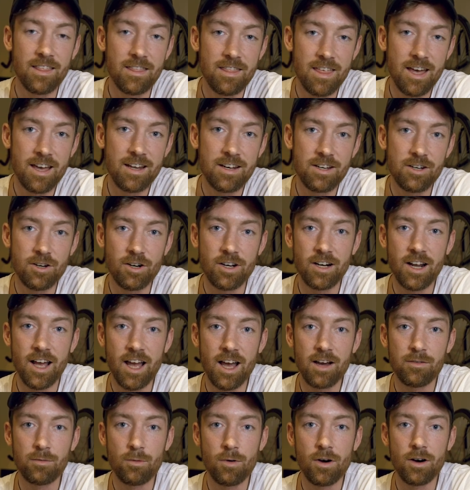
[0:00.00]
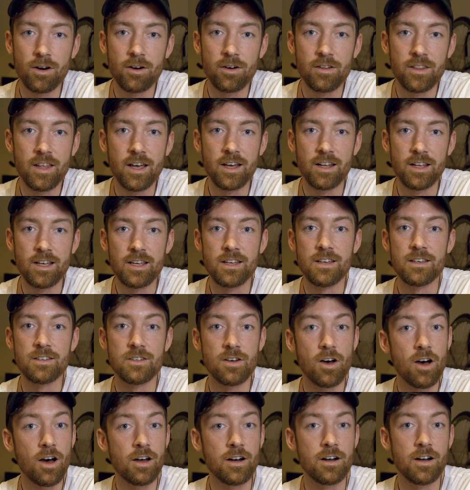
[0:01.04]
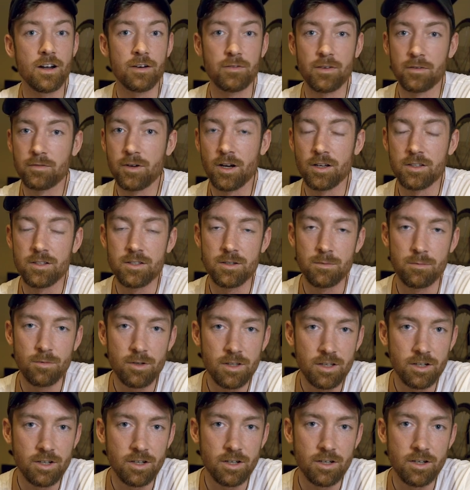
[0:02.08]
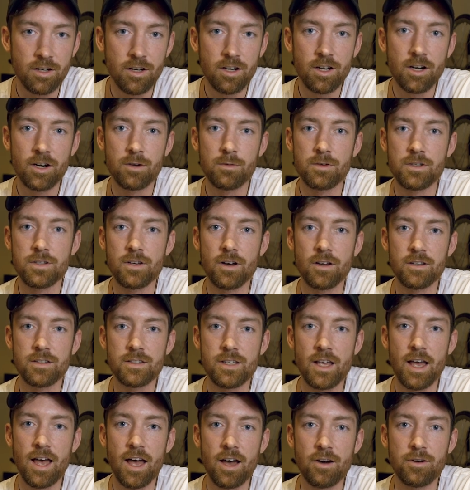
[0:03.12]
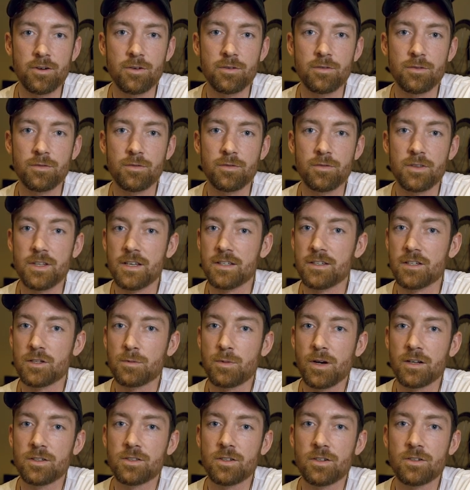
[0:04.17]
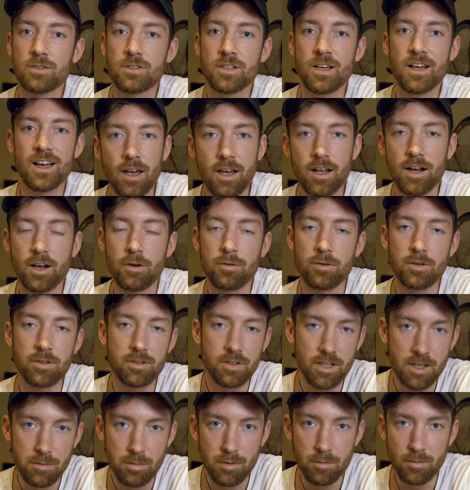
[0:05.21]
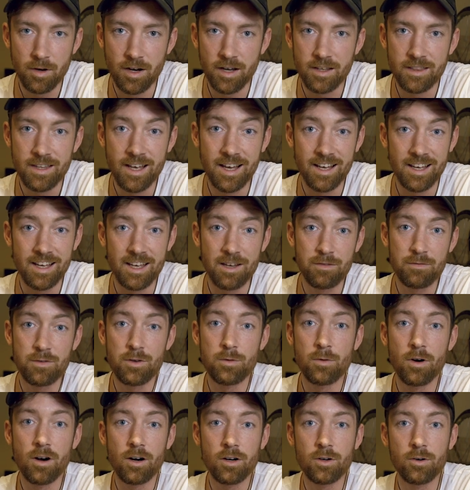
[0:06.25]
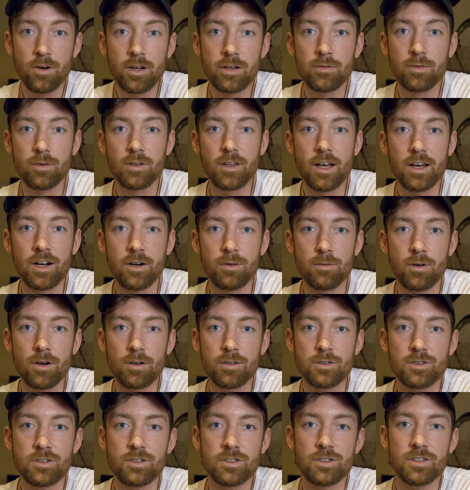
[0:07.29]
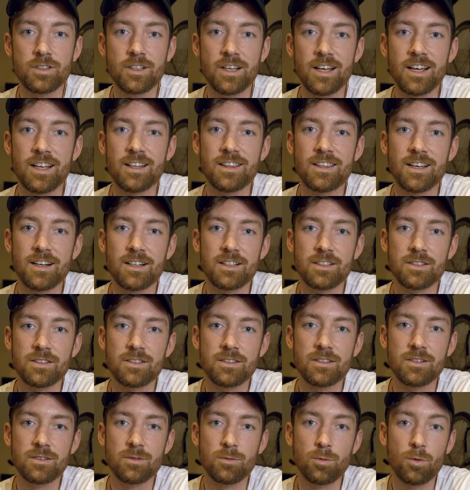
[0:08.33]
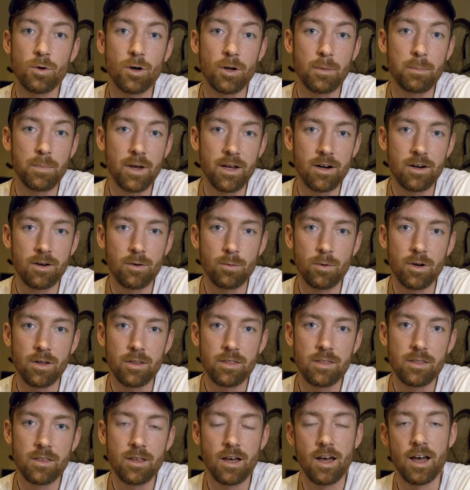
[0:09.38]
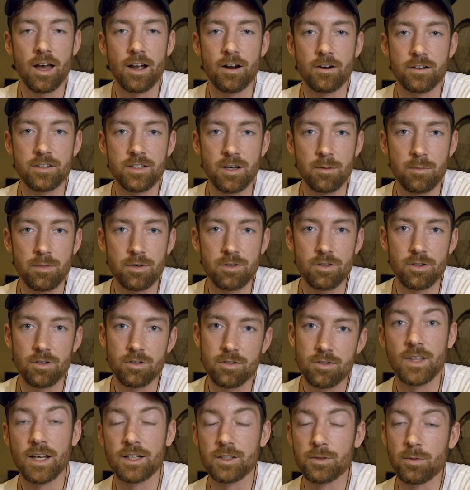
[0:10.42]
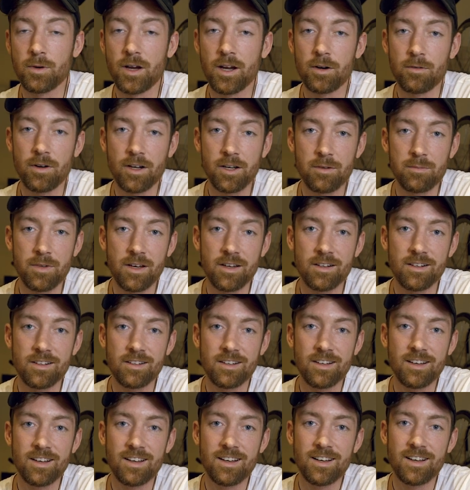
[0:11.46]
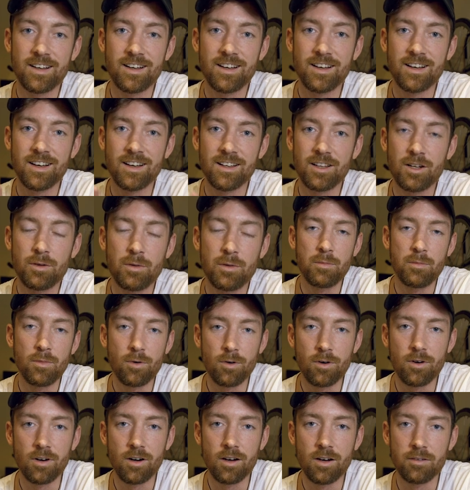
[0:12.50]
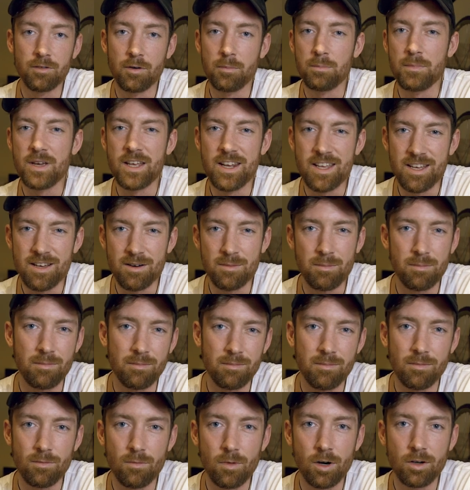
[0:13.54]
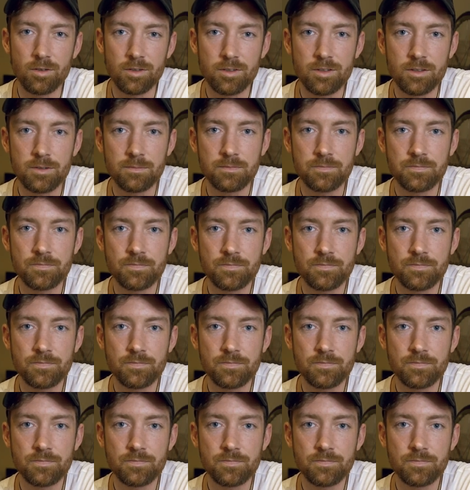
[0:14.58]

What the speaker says: then you're gonna have water that is hot enough. I've gotten some really good results out of these espressos, and I would keep in mind that if you are going for lighter roasts, it does work better with higher temperatures. That's why I recommend a more of a medium roast.